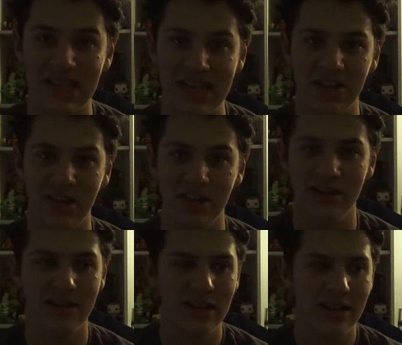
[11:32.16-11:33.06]
later.
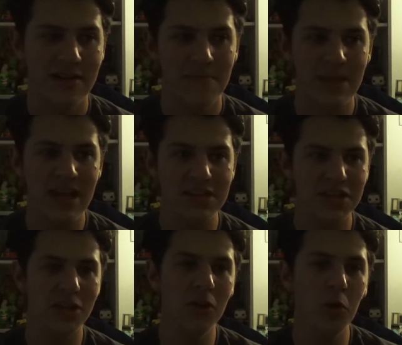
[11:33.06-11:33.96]
And
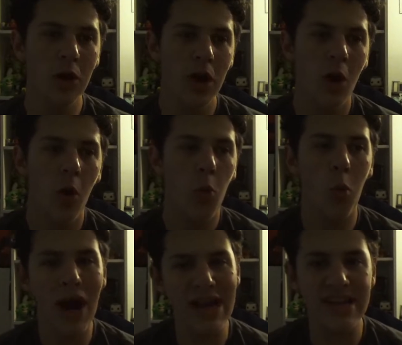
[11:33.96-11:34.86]
two,
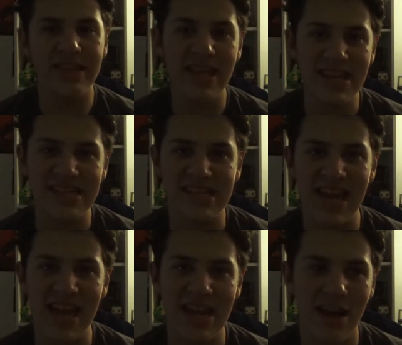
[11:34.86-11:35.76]
why did this
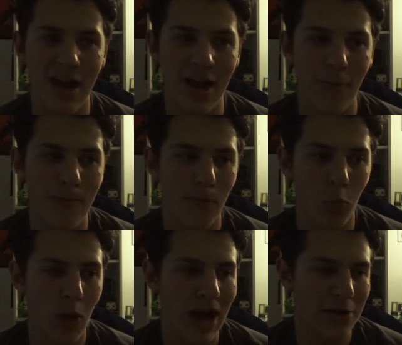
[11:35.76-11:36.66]
get a
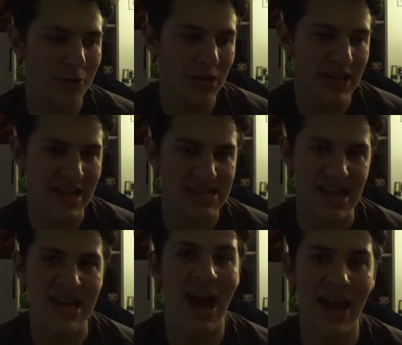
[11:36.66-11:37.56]
wide release
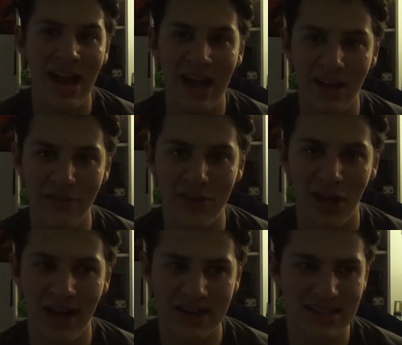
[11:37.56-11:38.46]
and not Isle of
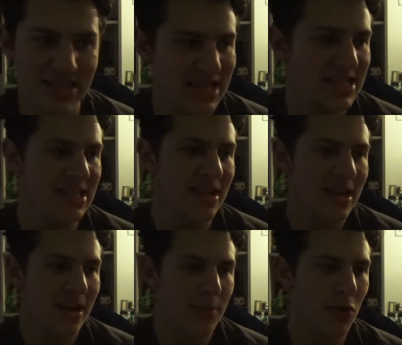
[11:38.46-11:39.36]
Dogs? This
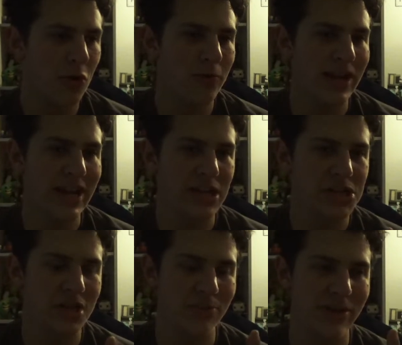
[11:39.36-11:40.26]
movie
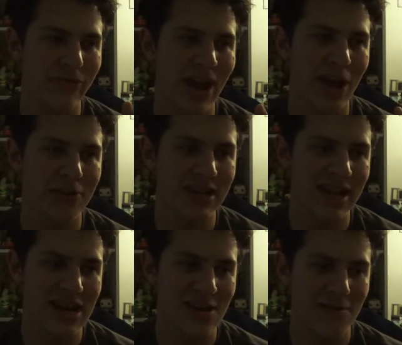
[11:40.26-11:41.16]
should be found
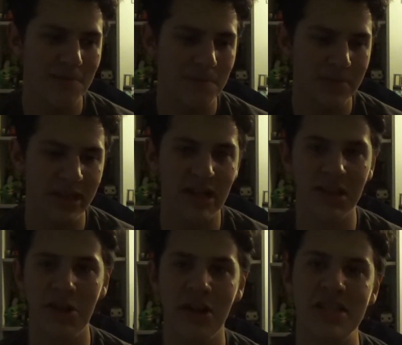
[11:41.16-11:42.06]
in the
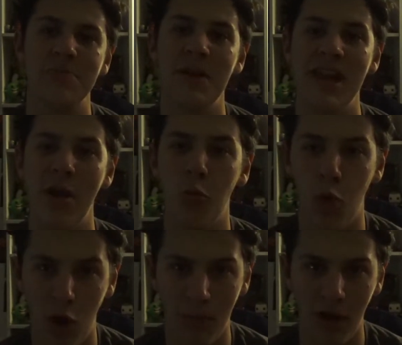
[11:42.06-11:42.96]
clearance bin at
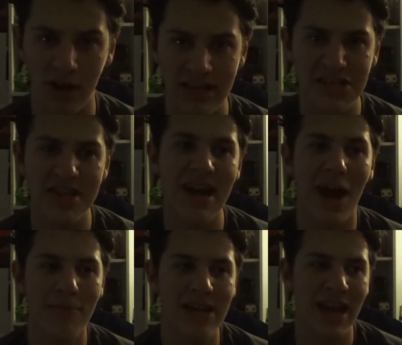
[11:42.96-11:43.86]
Walmart. This should
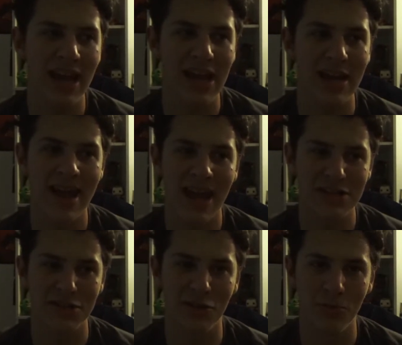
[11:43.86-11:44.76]
not be getting a
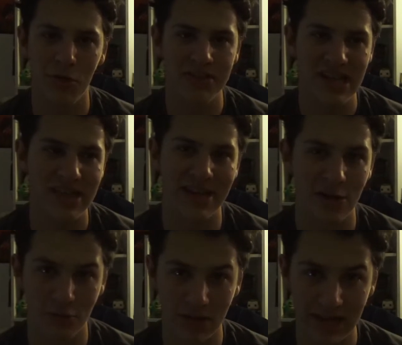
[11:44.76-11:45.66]
national
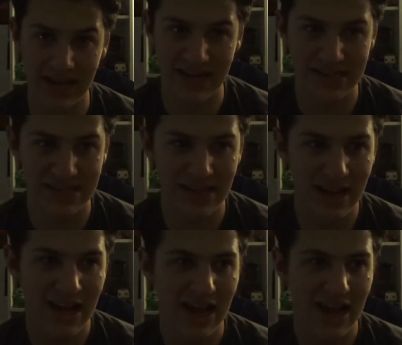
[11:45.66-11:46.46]
multi-theater release.